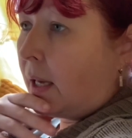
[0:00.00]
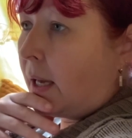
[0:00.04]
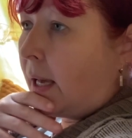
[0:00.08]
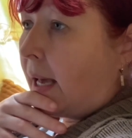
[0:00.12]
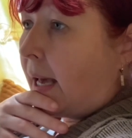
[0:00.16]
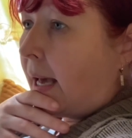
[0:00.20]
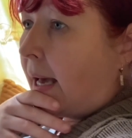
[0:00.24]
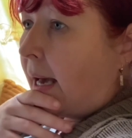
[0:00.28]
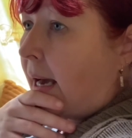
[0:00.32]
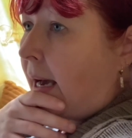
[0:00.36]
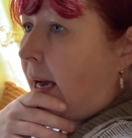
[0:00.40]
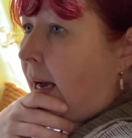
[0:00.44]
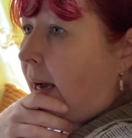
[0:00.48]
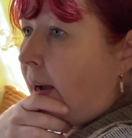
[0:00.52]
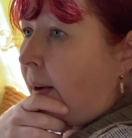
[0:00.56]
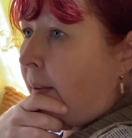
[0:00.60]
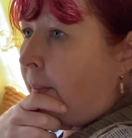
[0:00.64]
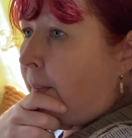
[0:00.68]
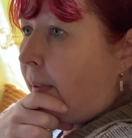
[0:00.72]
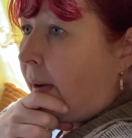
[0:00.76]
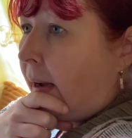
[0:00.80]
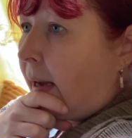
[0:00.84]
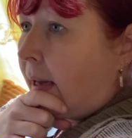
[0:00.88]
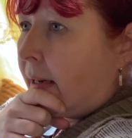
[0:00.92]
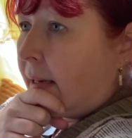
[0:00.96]

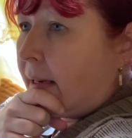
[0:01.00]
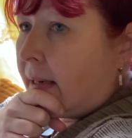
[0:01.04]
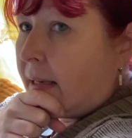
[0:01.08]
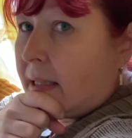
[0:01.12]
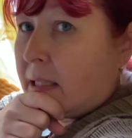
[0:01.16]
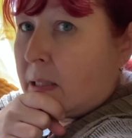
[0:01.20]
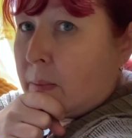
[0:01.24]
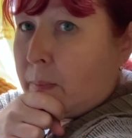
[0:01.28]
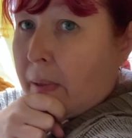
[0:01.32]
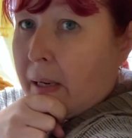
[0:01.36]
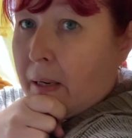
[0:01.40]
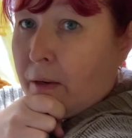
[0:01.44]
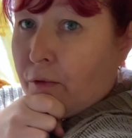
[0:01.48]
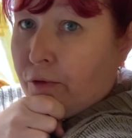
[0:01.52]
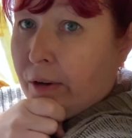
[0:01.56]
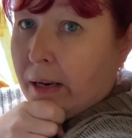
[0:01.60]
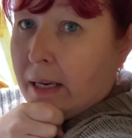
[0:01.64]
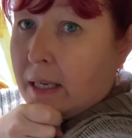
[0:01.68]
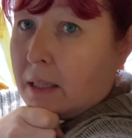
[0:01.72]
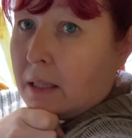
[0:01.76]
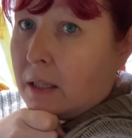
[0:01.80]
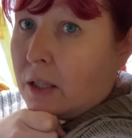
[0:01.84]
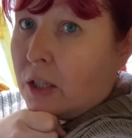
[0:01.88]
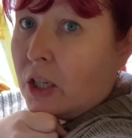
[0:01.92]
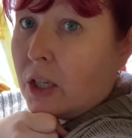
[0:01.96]
and has been
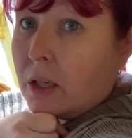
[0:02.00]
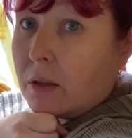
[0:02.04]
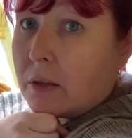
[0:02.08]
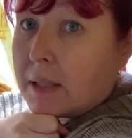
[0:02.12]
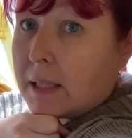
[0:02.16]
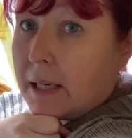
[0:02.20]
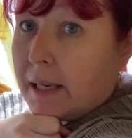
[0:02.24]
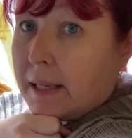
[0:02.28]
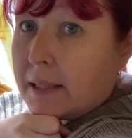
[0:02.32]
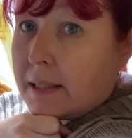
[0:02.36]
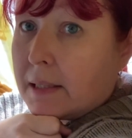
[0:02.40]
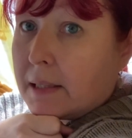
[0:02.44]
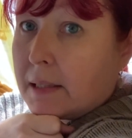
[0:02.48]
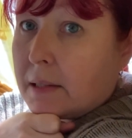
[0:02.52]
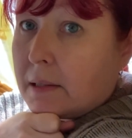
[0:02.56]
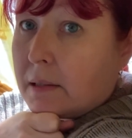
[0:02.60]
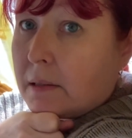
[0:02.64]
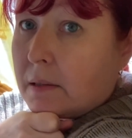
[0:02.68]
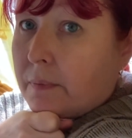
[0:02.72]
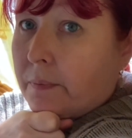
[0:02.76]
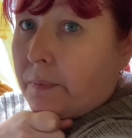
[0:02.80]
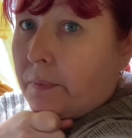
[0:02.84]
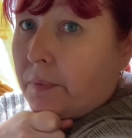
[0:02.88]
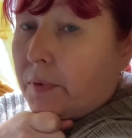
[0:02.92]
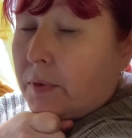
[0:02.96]
rendered useless.
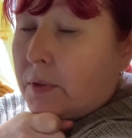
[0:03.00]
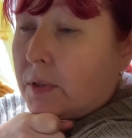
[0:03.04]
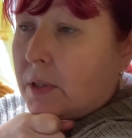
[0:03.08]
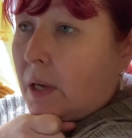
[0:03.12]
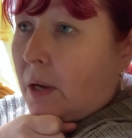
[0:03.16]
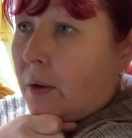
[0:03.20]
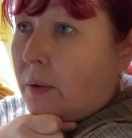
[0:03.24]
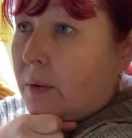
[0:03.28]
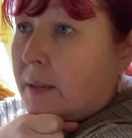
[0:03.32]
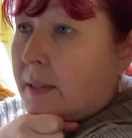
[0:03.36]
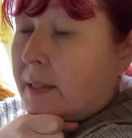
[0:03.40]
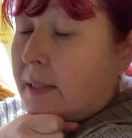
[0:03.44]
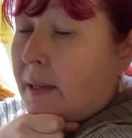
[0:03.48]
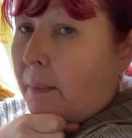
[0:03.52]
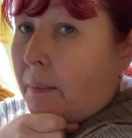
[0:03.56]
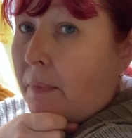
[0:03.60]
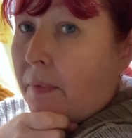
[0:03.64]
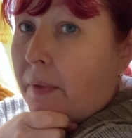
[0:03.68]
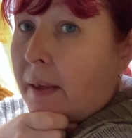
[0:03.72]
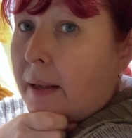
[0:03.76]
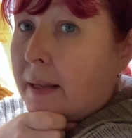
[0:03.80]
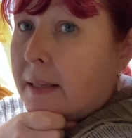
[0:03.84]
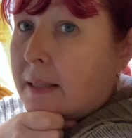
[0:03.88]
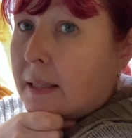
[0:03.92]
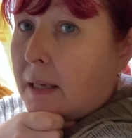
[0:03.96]
So
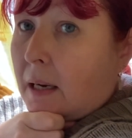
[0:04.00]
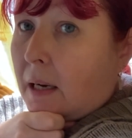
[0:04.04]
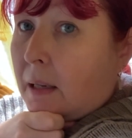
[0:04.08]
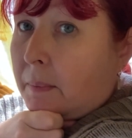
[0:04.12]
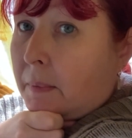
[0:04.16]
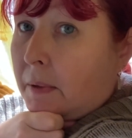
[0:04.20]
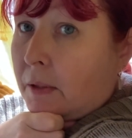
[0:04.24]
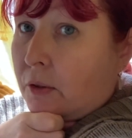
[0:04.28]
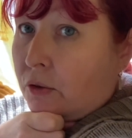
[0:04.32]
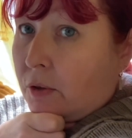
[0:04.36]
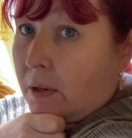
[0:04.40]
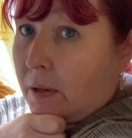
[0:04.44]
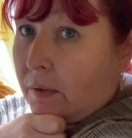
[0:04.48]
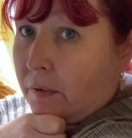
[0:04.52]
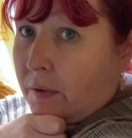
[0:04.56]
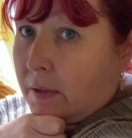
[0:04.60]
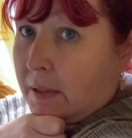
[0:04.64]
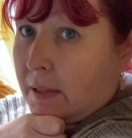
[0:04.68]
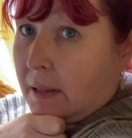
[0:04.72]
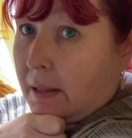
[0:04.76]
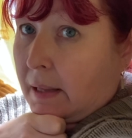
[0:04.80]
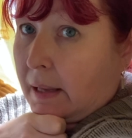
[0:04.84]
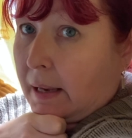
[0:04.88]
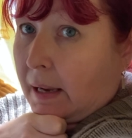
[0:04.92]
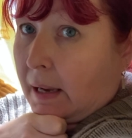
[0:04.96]
something's come
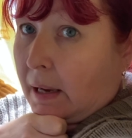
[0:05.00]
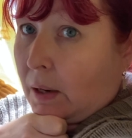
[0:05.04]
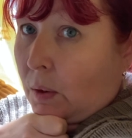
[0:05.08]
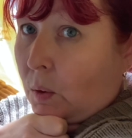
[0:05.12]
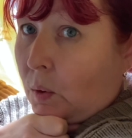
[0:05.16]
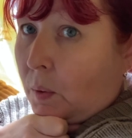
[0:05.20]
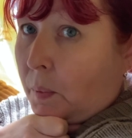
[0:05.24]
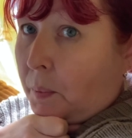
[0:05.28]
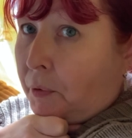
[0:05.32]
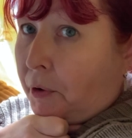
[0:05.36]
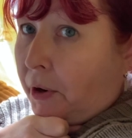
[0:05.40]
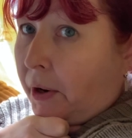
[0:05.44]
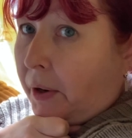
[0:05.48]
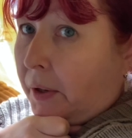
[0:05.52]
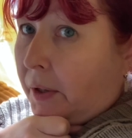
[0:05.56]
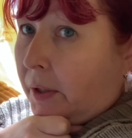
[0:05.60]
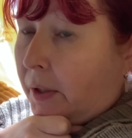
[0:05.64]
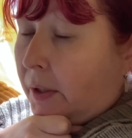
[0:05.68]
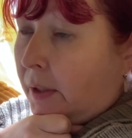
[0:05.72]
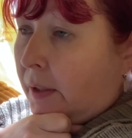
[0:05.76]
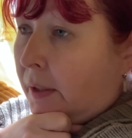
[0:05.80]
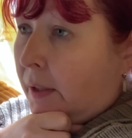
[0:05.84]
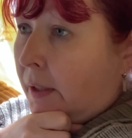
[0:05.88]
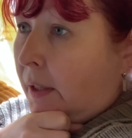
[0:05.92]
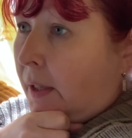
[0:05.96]
adrift there or
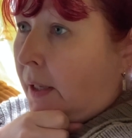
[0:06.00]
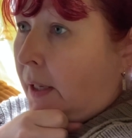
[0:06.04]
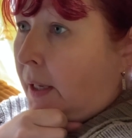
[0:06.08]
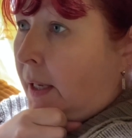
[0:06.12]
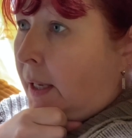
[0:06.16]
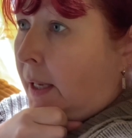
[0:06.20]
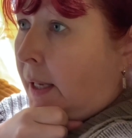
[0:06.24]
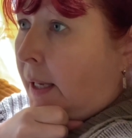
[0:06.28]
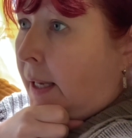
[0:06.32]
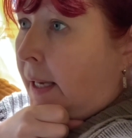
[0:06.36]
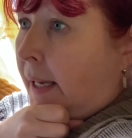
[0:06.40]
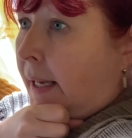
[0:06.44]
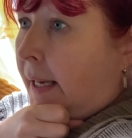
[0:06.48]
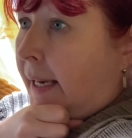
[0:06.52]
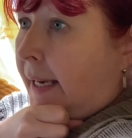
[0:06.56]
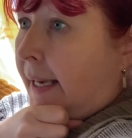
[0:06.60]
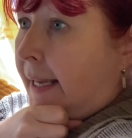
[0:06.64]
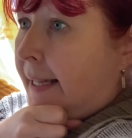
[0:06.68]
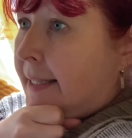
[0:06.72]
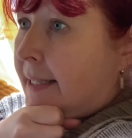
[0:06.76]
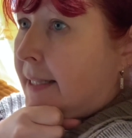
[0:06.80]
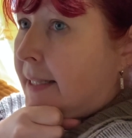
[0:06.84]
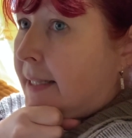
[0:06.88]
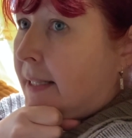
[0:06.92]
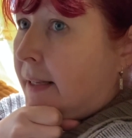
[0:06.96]
broken.
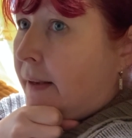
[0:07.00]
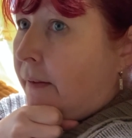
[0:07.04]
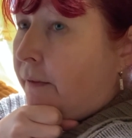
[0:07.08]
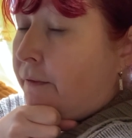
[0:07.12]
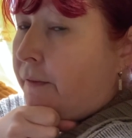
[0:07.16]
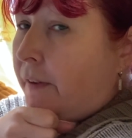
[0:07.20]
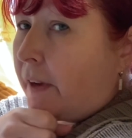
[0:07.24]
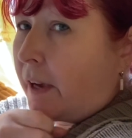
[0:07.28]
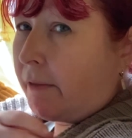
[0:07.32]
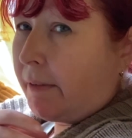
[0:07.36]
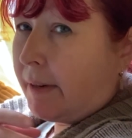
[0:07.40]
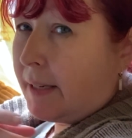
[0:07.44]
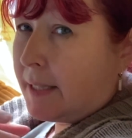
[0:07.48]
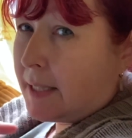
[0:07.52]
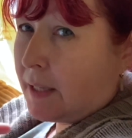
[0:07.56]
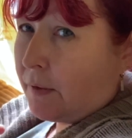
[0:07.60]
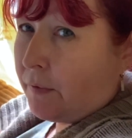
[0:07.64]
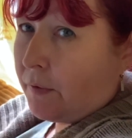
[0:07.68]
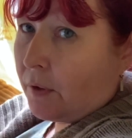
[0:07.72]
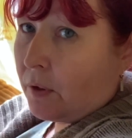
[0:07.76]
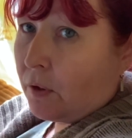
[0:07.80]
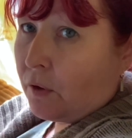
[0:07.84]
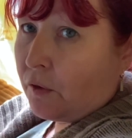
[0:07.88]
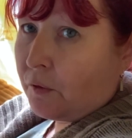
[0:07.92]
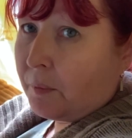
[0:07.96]
It's very
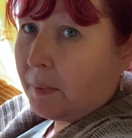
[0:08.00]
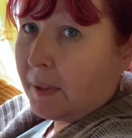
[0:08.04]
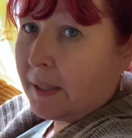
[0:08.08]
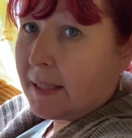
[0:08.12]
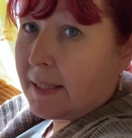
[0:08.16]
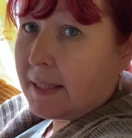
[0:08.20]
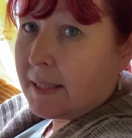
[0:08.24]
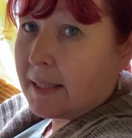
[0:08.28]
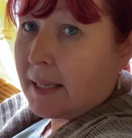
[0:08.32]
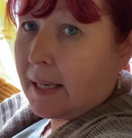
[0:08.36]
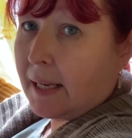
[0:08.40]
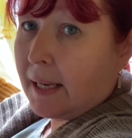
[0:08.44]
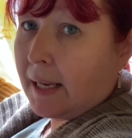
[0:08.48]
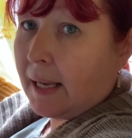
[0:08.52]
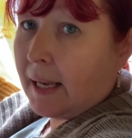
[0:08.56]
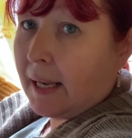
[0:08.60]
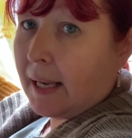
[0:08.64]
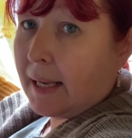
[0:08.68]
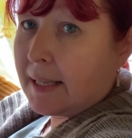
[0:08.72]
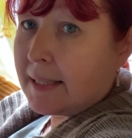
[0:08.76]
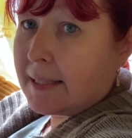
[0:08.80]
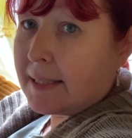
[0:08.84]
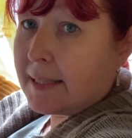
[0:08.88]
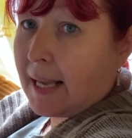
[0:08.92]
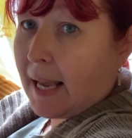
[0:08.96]
difficult for me to see
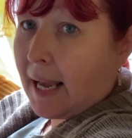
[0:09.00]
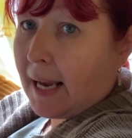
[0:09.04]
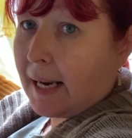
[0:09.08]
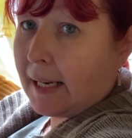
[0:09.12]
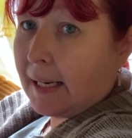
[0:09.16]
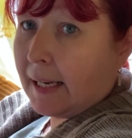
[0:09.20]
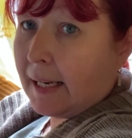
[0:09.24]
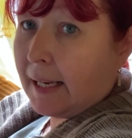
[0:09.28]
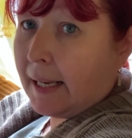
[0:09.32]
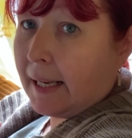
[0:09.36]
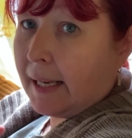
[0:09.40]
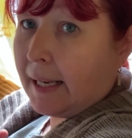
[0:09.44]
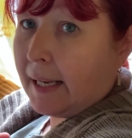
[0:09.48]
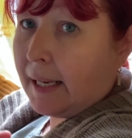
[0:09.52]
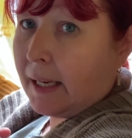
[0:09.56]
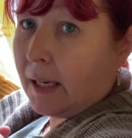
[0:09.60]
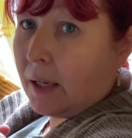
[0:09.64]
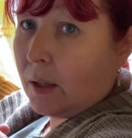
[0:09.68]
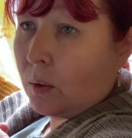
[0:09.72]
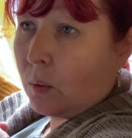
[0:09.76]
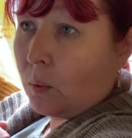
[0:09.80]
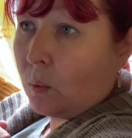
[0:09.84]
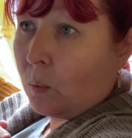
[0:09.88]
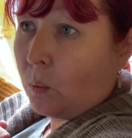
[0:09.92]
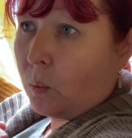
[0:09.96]
exactly
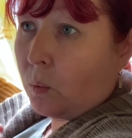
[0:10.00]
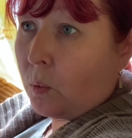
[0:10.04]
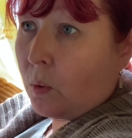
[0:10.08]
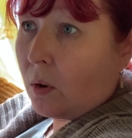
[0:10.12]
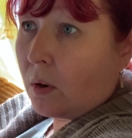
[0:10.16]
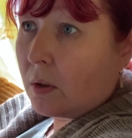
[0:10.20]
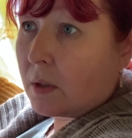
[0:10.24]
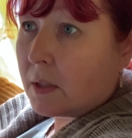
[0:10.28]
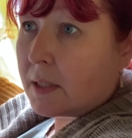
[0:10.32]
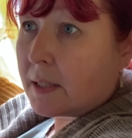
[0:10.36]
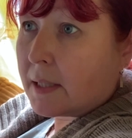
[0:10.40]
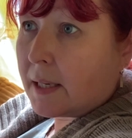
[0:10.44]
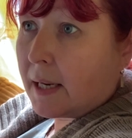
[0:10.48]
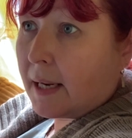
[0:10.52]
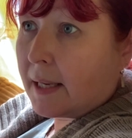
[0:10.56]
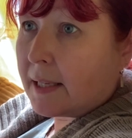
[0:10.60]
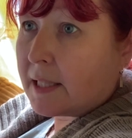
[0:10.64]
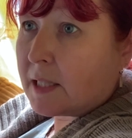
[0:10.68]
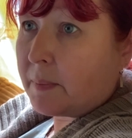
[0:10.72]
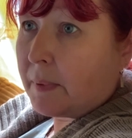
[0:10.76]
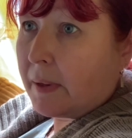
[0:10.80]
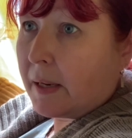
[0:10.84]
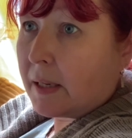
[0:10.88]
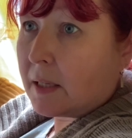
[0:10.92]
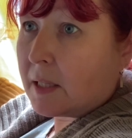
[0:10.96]
what
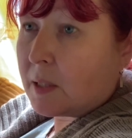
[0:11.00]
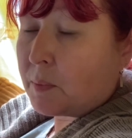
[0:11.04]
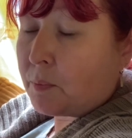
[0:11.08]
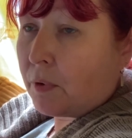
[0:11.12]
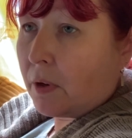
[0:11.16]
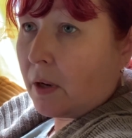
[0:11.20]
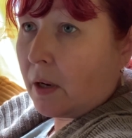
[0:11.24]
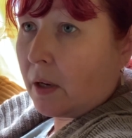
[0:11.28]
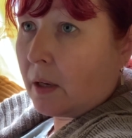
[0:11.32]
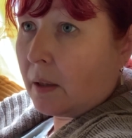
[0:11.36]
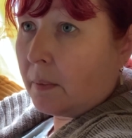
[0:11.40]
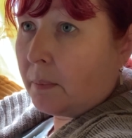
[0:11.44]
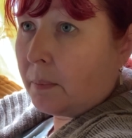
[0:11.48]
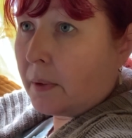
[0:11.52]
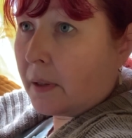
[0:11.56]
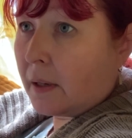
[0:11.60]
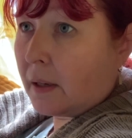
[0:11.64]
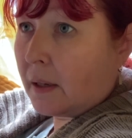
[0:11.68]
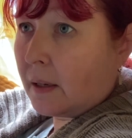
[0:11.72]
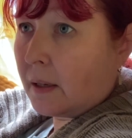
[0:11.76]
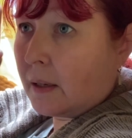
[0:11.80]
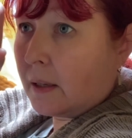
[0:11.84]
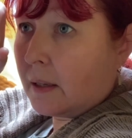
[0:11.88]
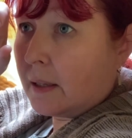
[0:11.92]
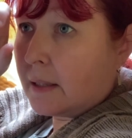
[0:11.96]
aspect is broken, but
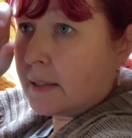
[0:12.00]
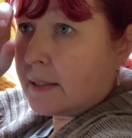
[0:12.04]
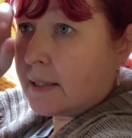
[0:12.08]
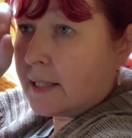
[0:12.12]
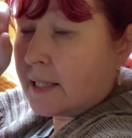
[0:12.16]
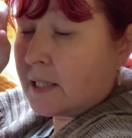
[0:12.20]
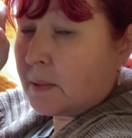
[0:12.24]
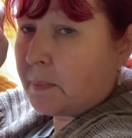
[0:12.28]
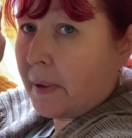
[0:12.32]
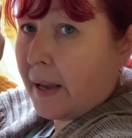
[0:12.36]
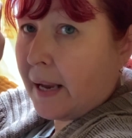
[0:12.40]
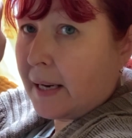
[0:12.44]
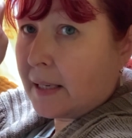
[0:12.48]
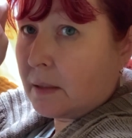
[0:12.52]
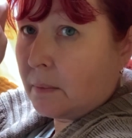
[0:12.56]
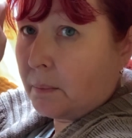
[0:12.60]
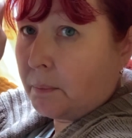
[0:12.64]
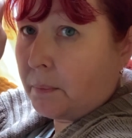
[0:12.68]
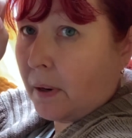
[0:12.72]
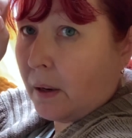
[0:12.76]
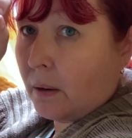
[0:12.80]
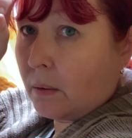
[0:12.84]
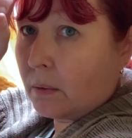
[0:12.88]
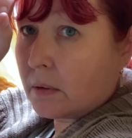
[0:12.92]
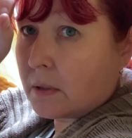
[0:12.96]
I suspect a
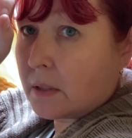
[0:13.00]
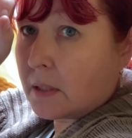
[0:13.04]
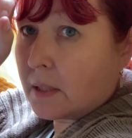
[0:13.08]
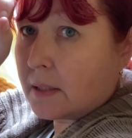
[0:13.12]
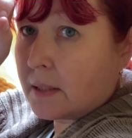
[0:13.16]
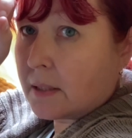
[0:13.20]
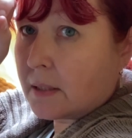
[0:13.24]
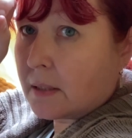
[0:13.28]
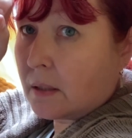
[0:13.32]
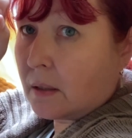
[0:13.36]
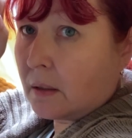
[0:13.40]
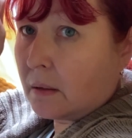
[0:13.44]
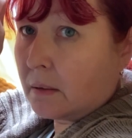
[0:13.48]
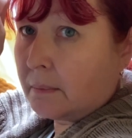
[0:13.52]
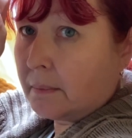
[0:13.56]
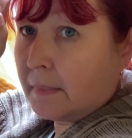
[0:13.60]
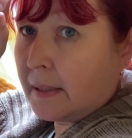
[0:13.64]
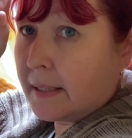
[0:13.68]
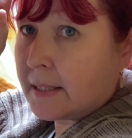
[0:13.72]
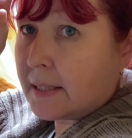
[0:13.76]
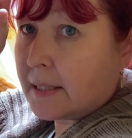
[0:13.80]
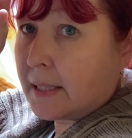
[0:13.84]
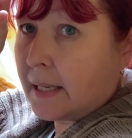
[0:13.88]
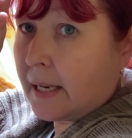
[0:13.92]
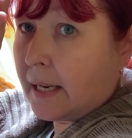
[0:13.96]
bolt has gone
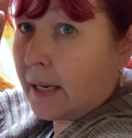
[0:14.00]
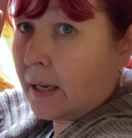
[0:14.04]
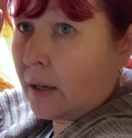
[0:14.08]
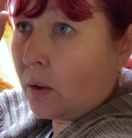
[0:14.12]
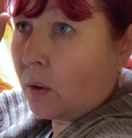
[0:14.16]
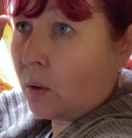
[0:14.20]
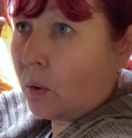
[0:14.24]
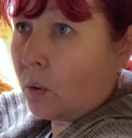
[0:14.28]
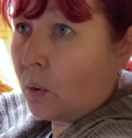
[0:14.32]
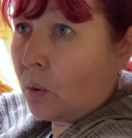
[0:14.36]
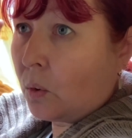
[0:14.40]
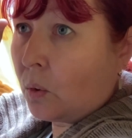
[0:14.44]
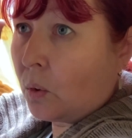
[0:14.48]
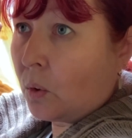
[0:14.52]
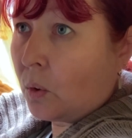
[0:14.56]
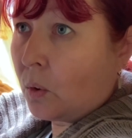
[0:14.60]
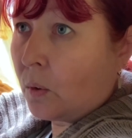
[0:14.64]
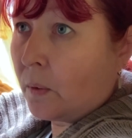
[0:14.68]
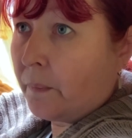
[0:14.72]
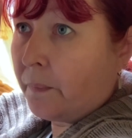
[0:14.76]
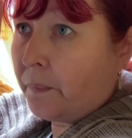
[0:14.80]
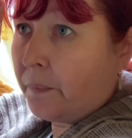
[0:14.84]
missing, or